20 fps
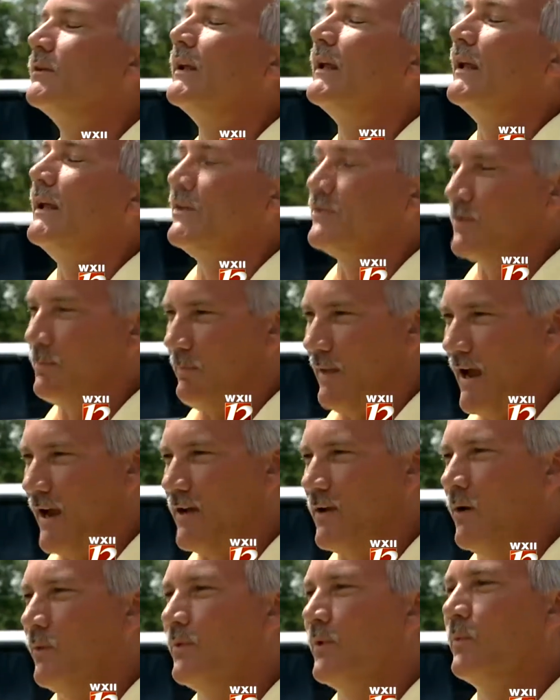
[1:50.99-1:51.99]
ease it
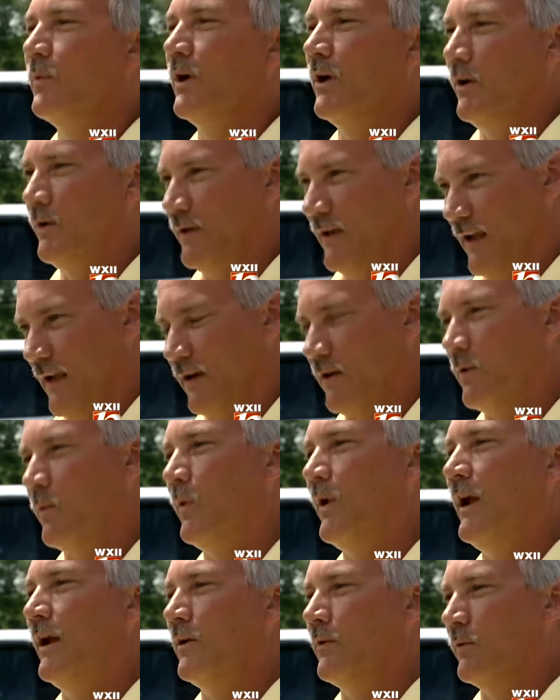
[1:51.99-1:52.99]
back on the road and
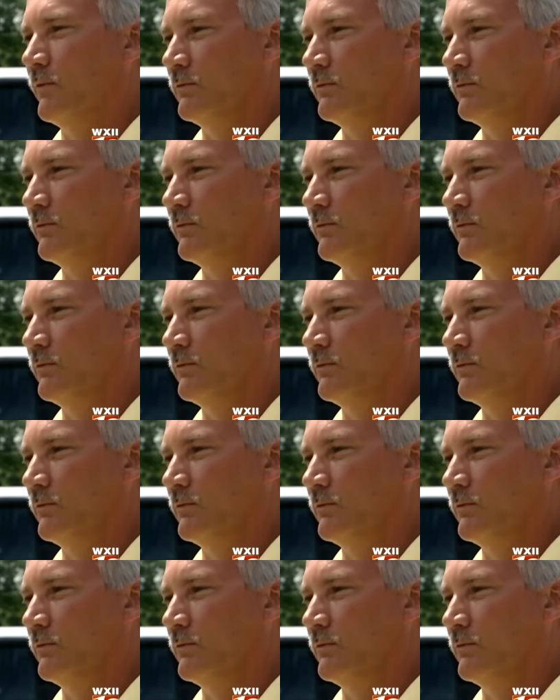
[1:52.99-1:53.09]
correct